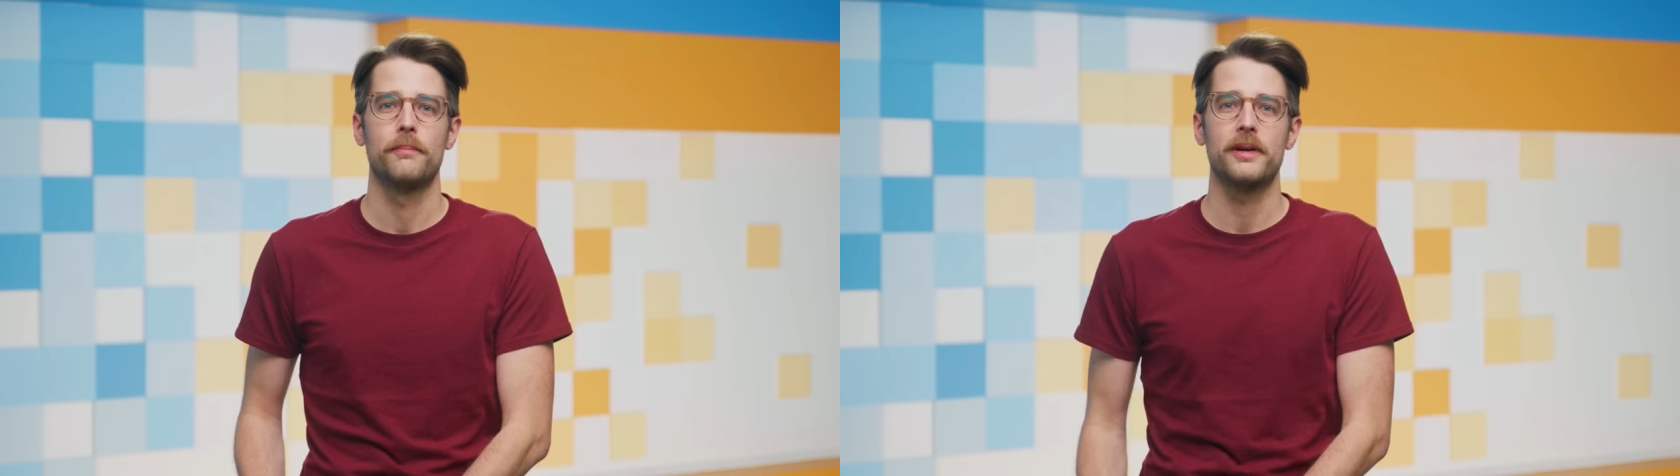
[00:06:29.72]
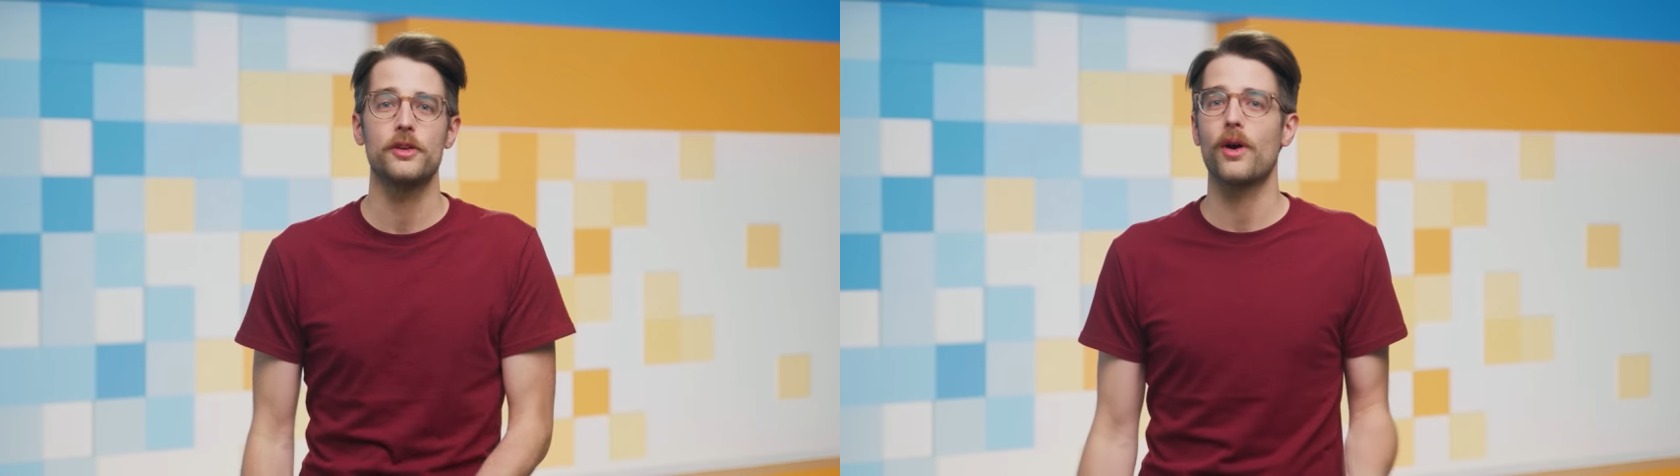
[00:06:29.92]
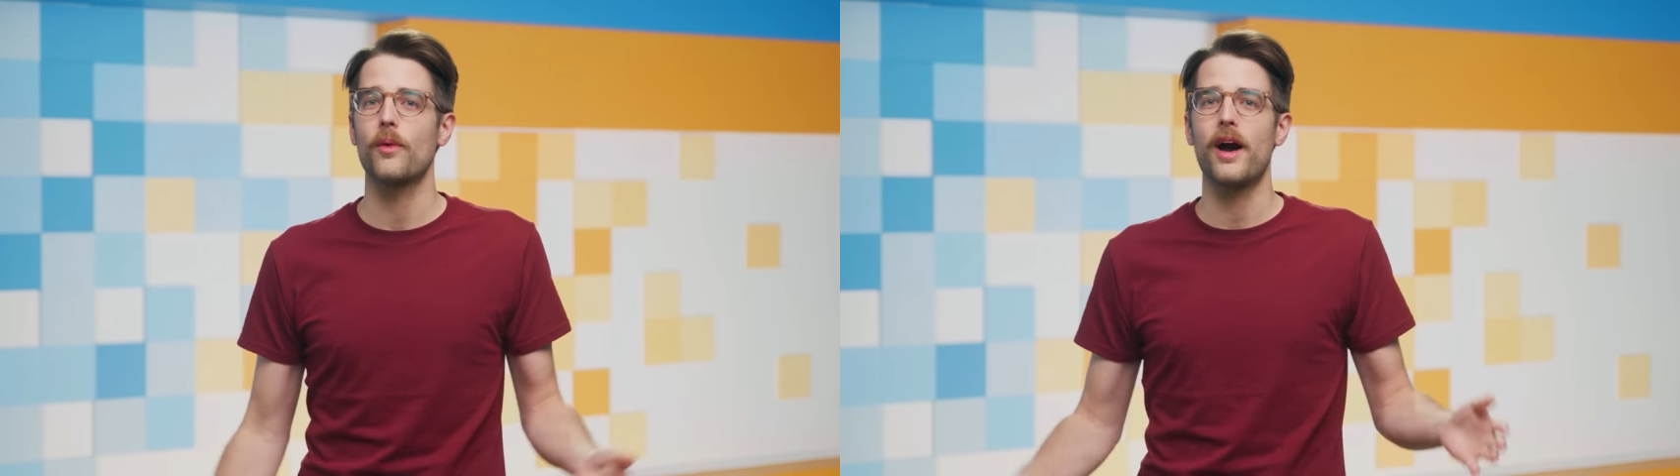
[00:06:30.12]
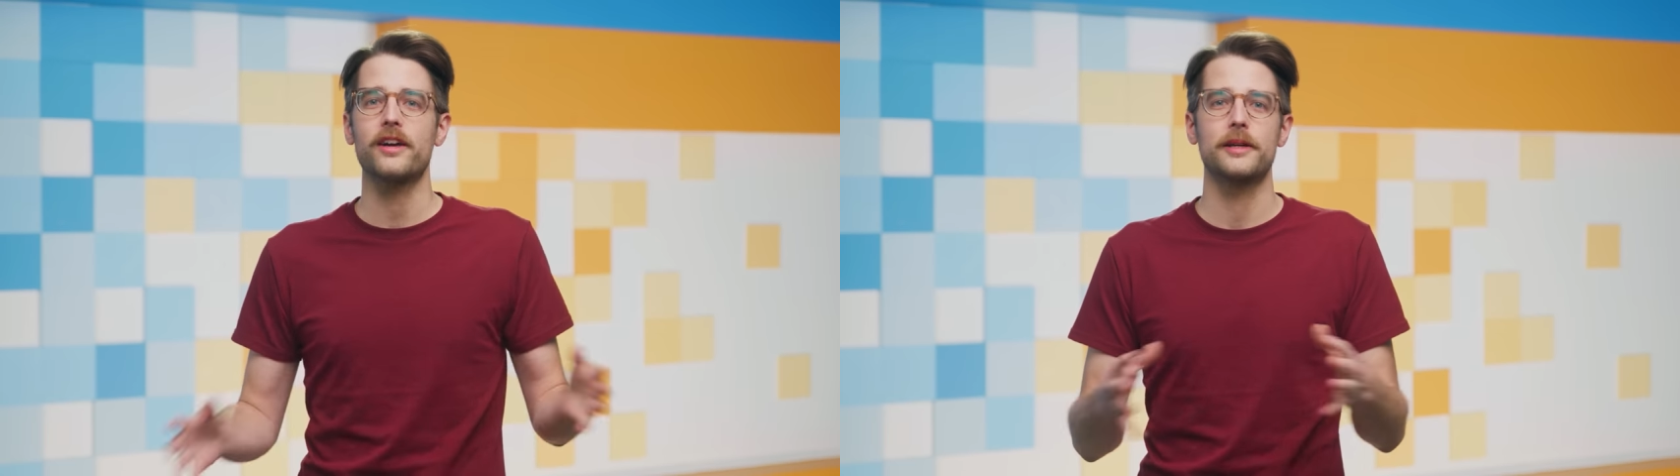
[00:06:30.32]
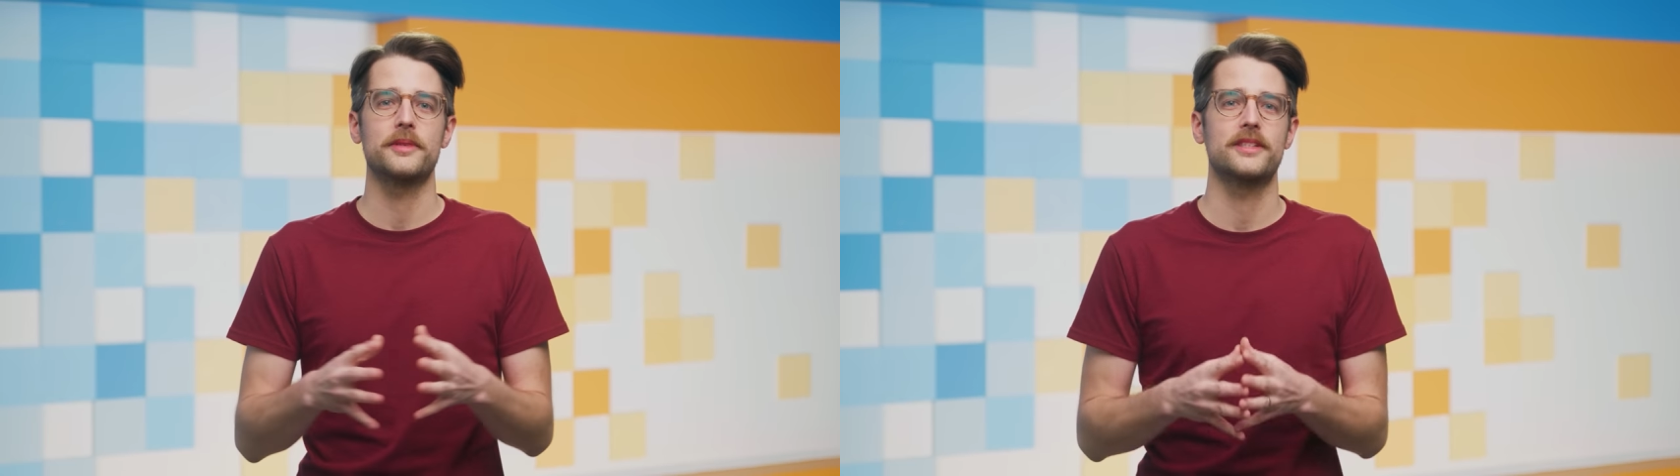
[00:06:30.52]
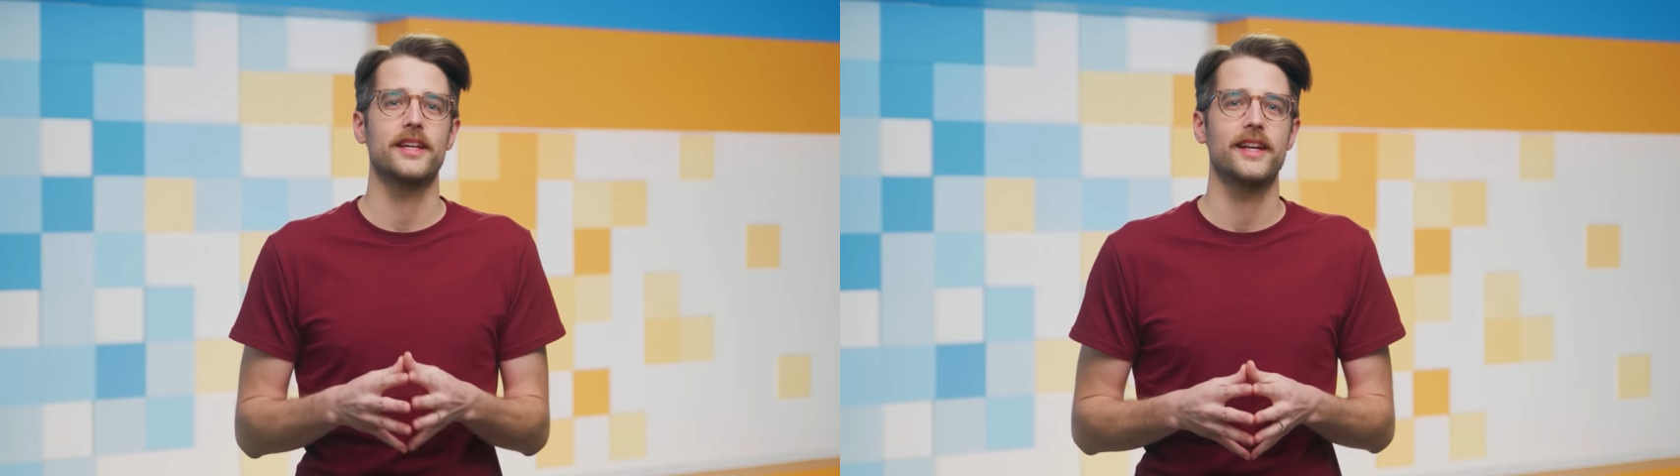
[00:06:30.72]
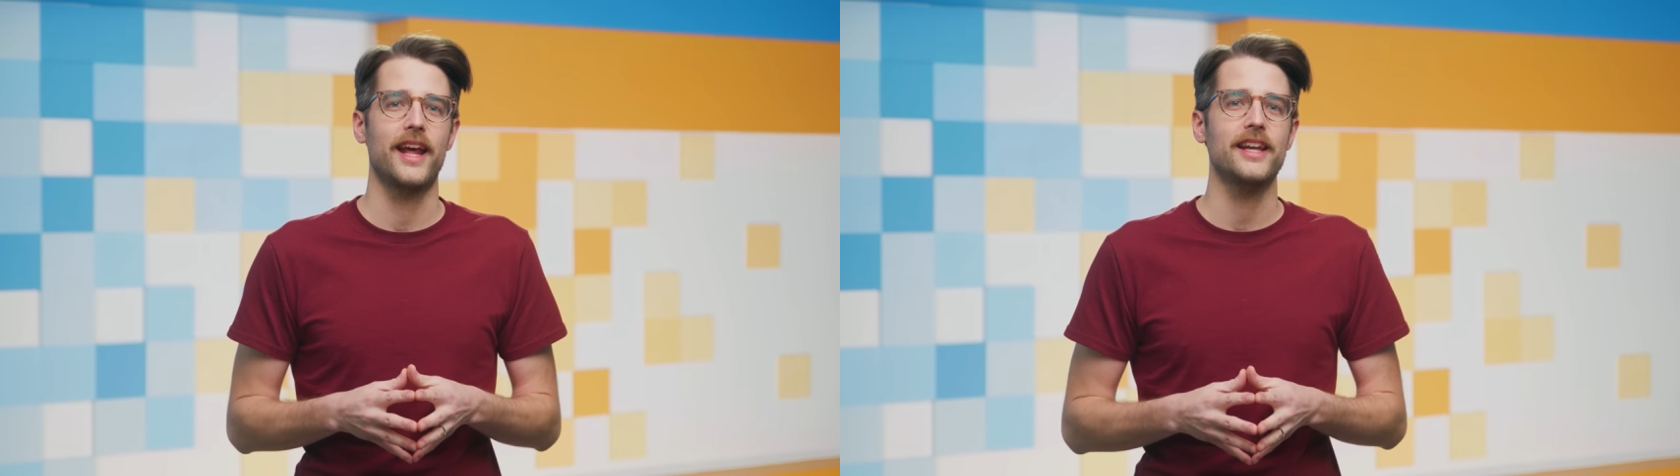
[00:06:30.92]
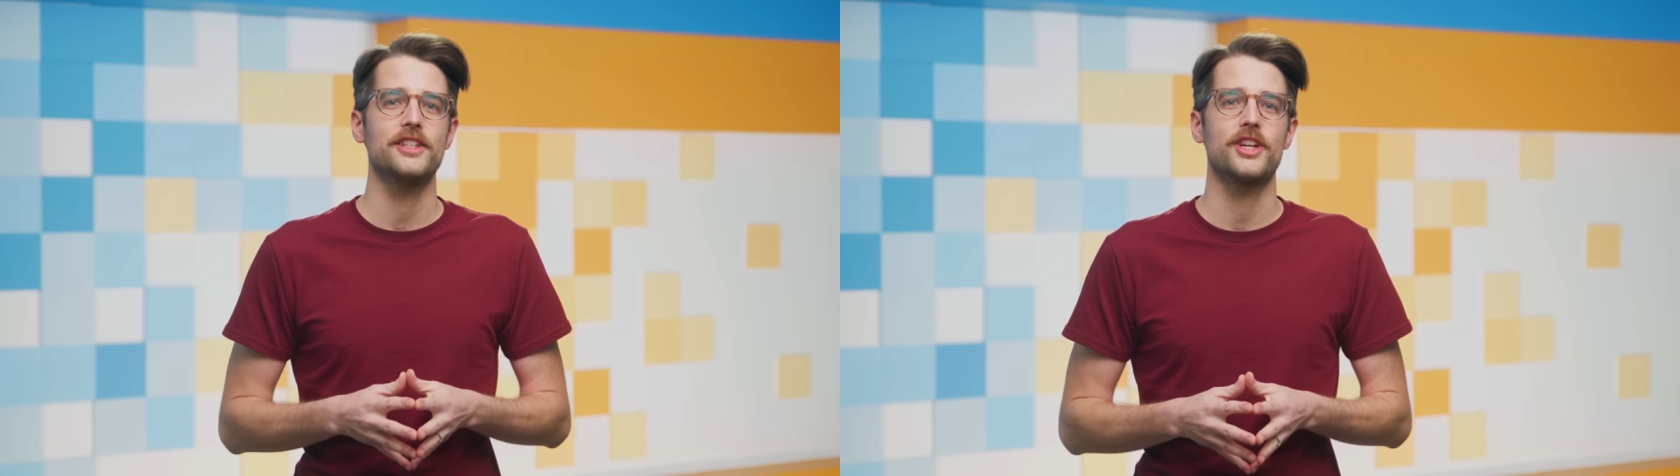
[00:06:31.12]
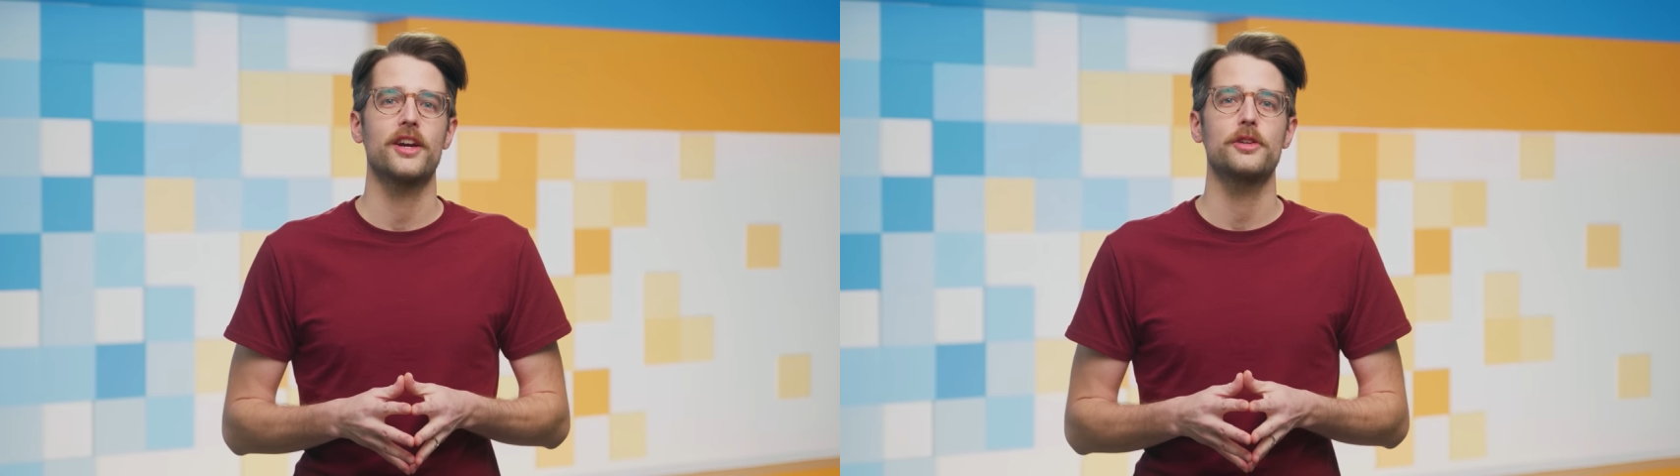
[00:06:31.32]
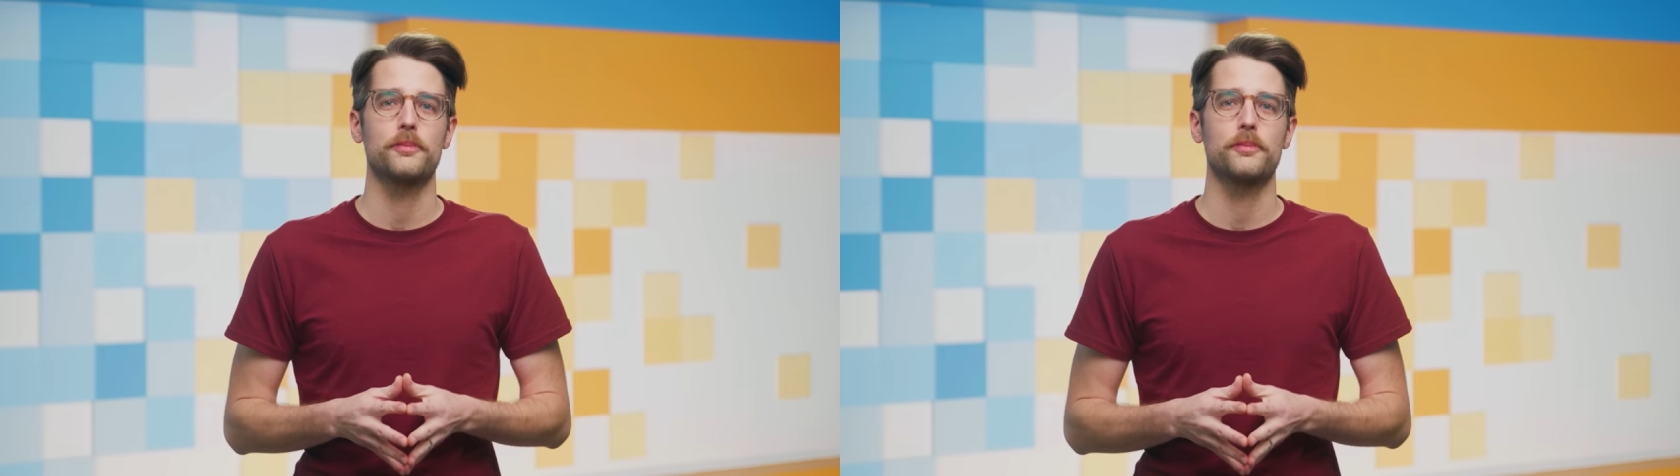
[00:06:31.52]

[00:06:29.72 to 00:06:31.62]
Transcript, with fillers: But you are welcome to sit in any chair you